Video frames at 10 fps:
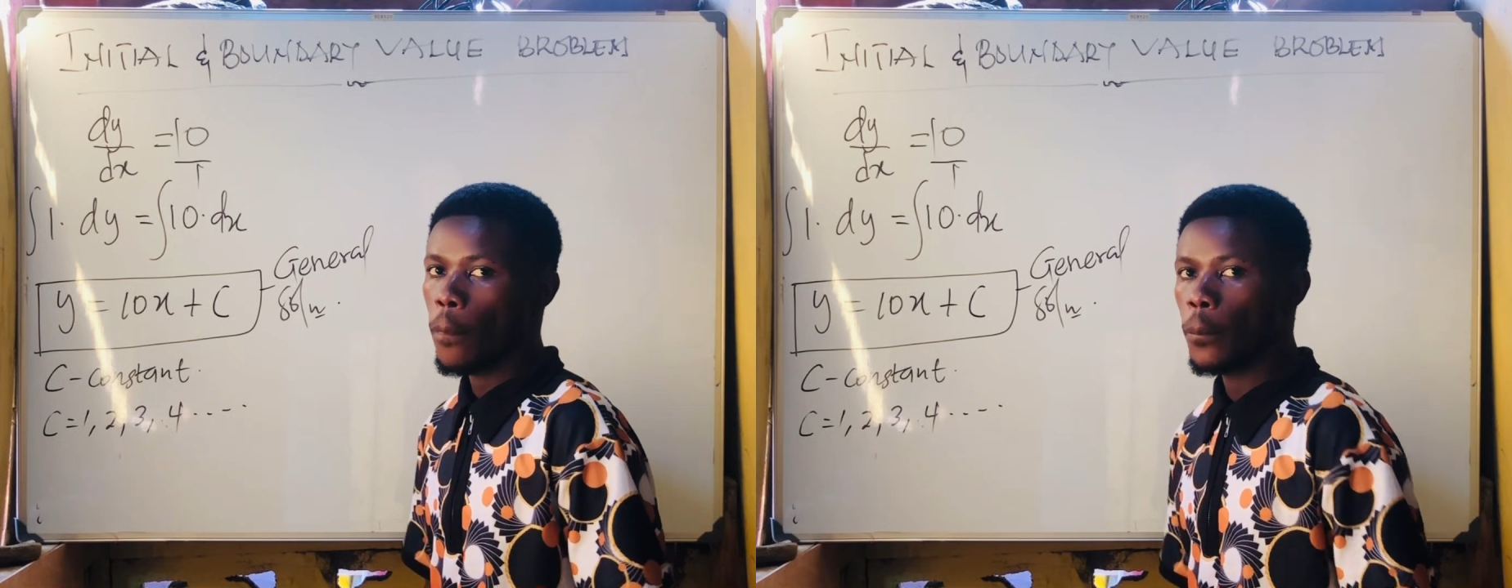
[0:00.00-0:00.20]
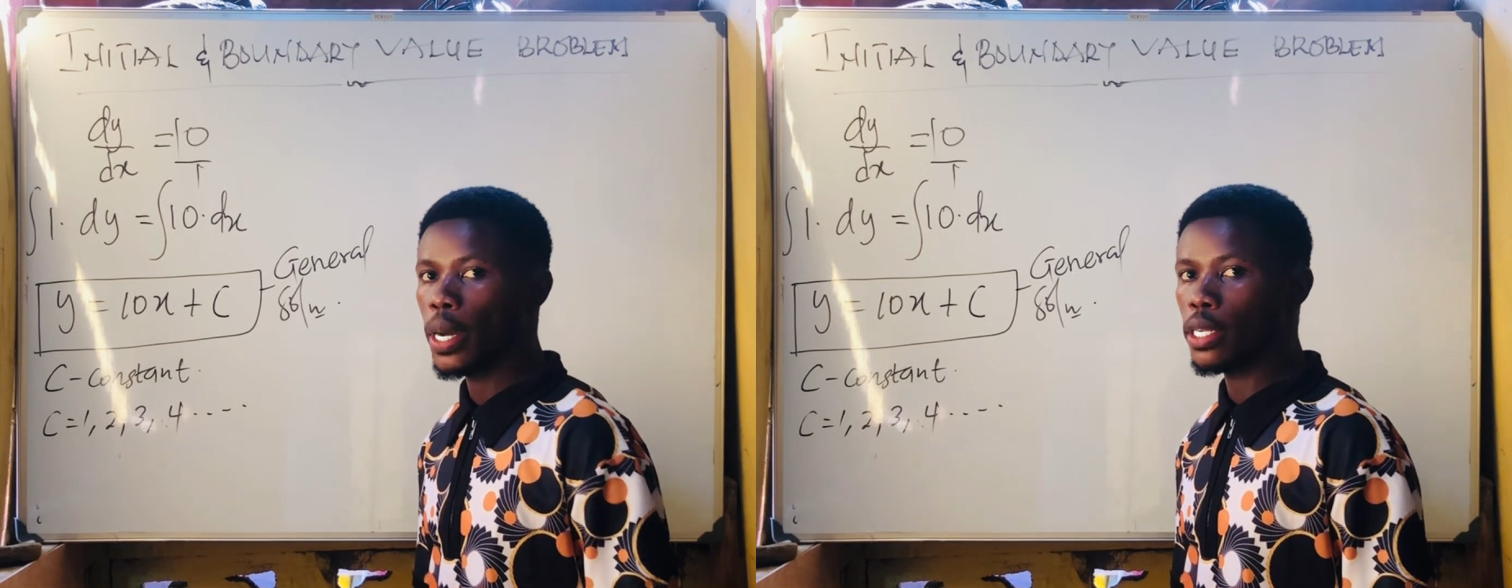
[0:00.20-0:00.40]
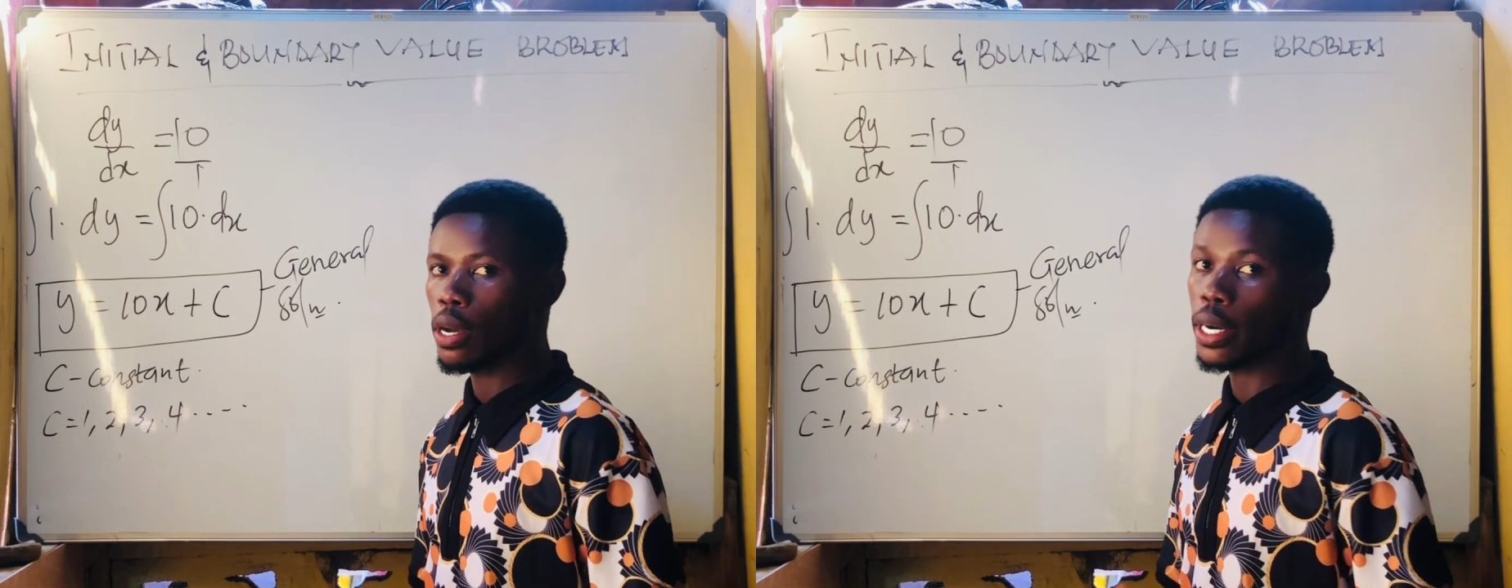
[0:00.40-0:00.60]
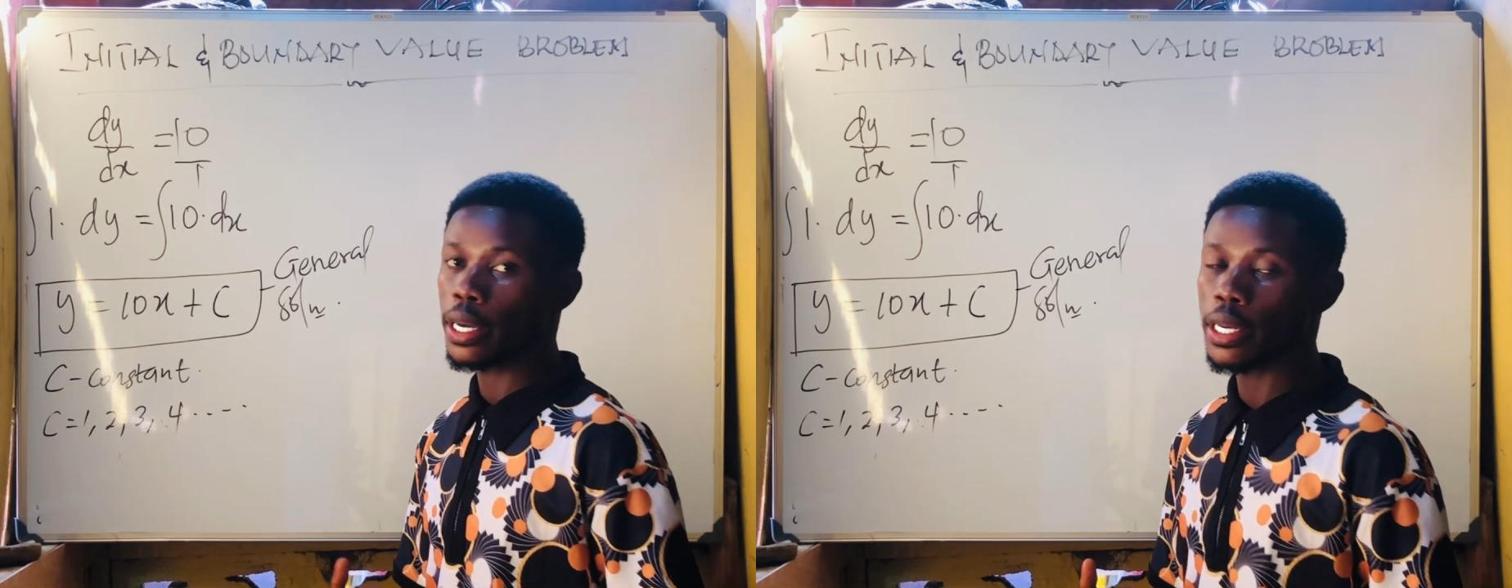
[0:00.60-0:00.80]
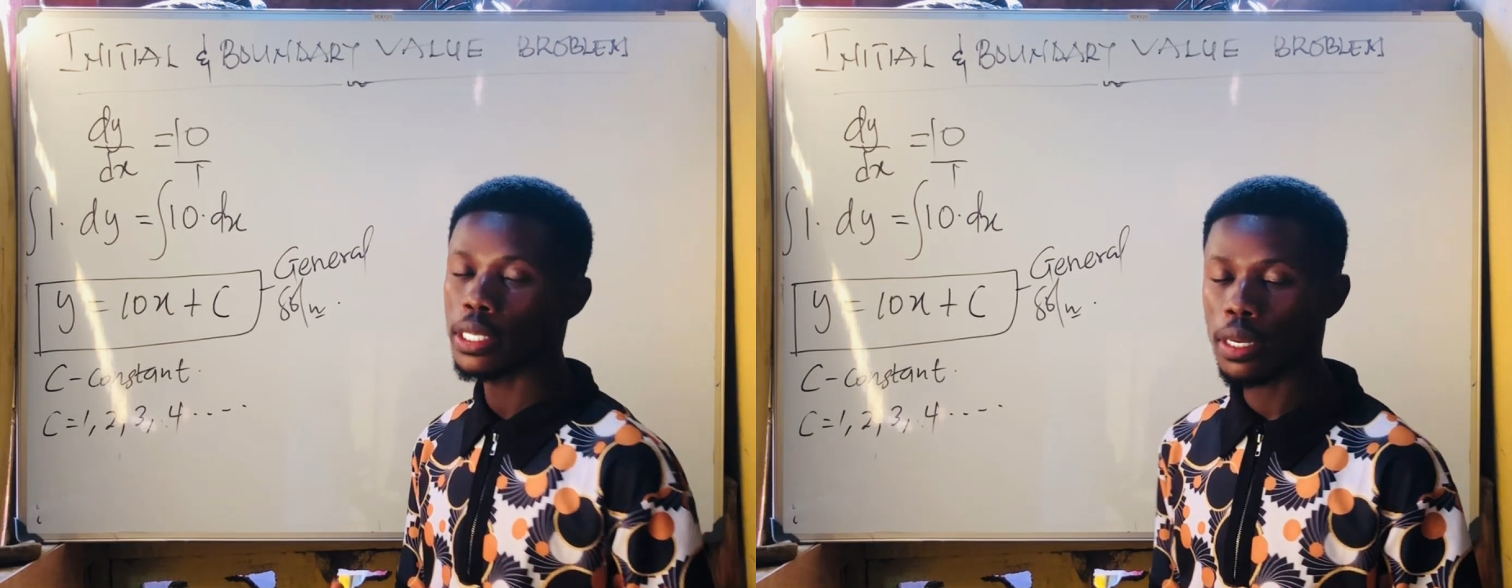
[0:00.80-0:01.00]
But in our
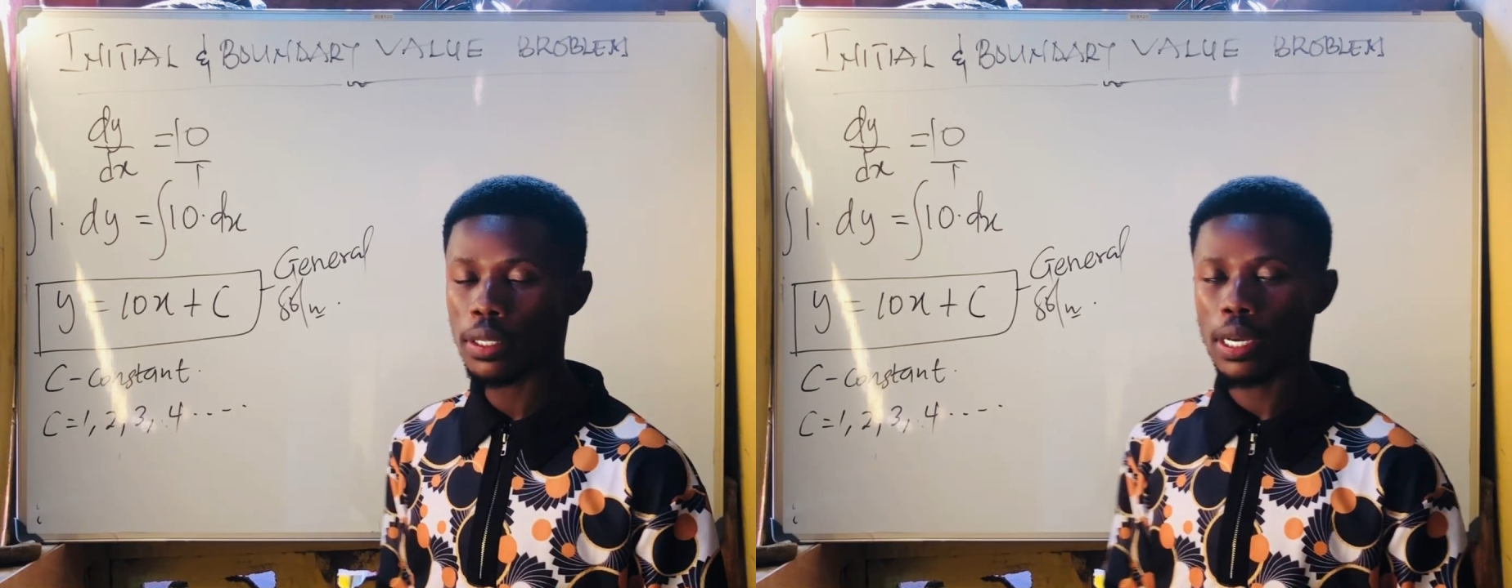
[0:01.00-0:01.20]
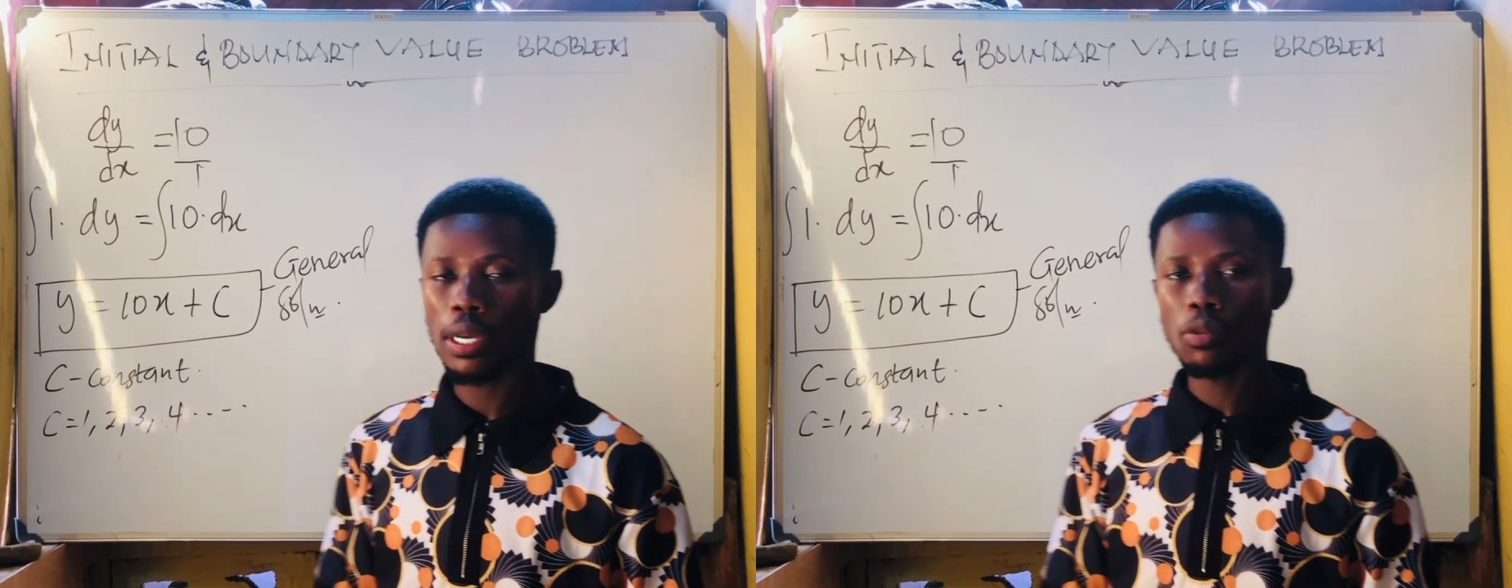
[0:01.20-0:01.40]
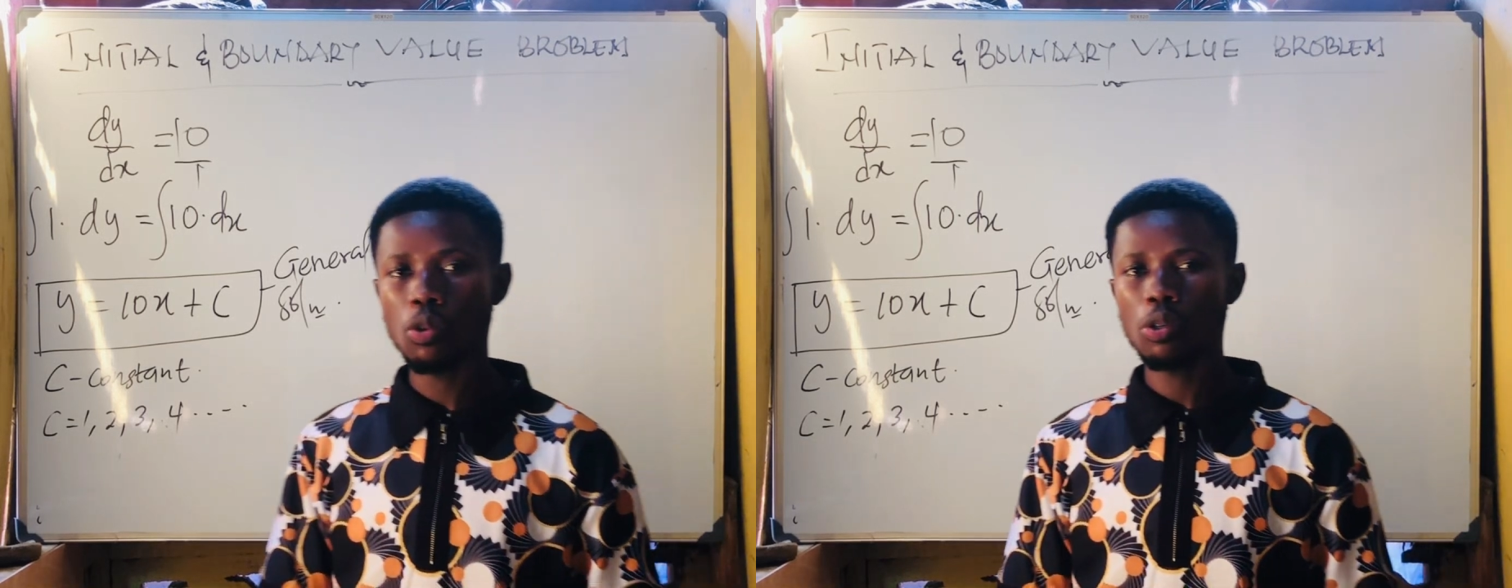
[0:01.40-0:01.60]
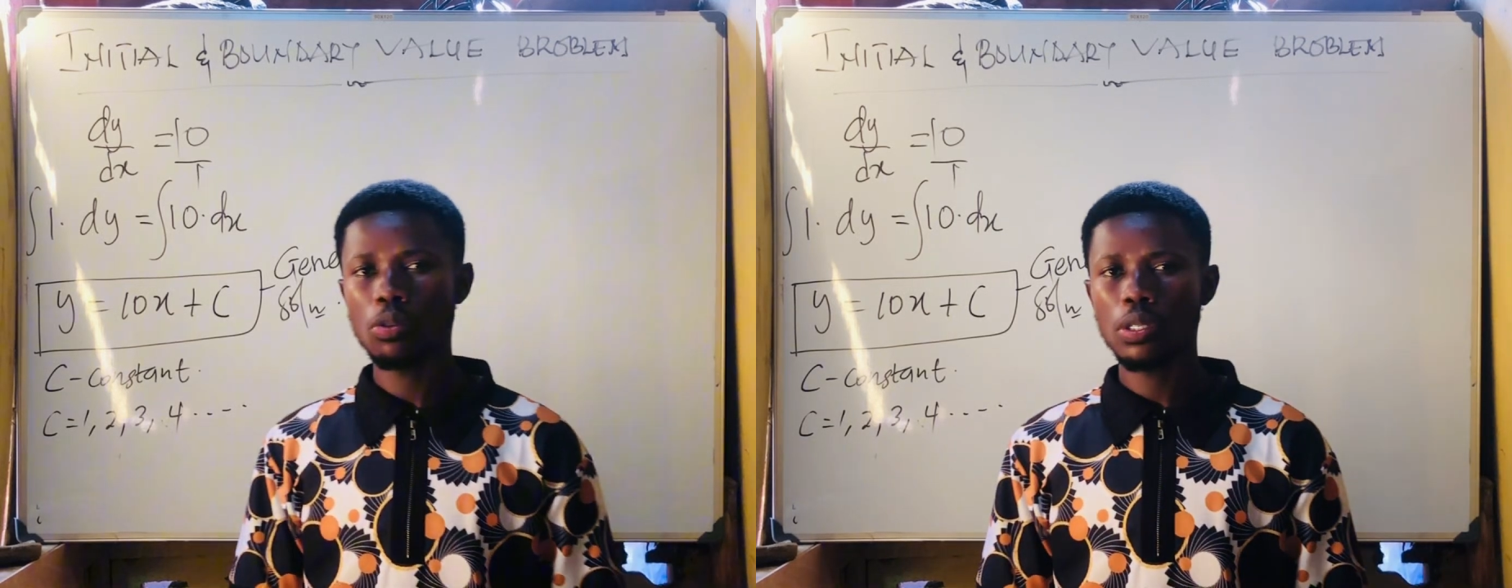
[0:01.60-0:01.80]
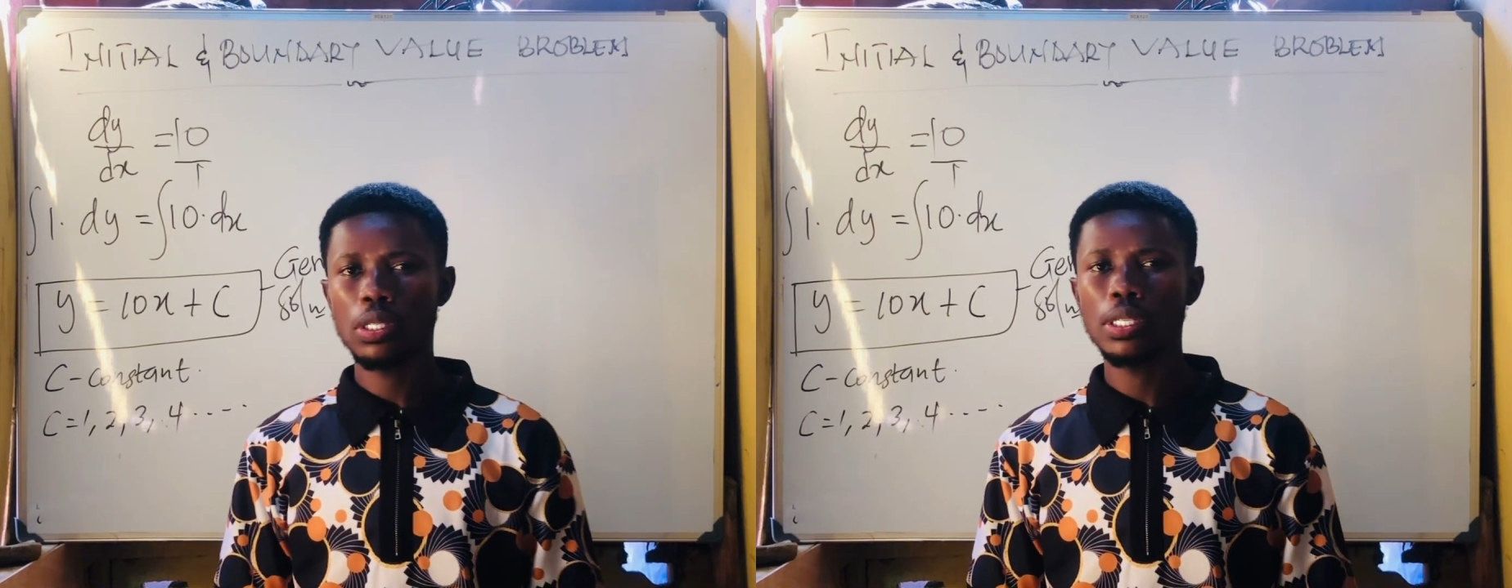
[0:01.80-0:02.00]
case, sometimes we want
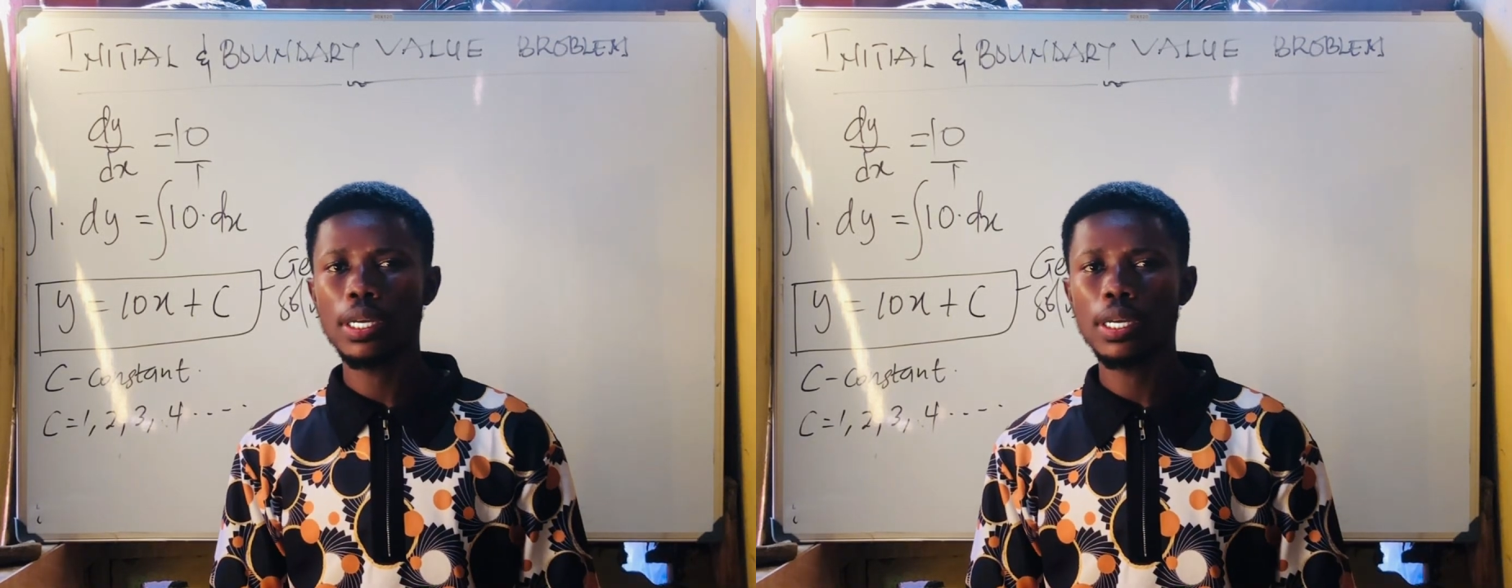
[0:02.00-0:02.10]
to